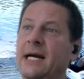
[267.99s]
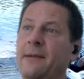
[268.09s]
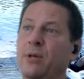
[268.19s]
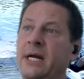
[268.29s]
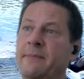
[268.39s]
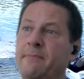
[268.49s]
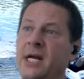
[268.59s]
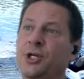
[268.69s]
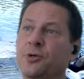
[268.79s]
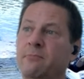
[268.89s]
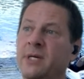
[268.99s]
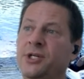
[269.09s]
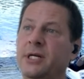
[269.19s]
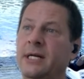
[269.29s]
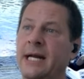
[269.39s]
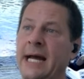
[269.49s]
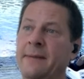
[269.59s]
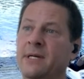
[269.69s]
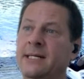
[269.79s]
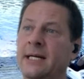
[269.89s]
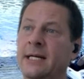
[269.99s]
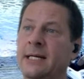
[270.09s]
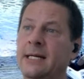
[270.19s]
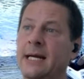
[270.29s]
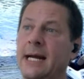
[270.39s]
I played major midget in Edmonton,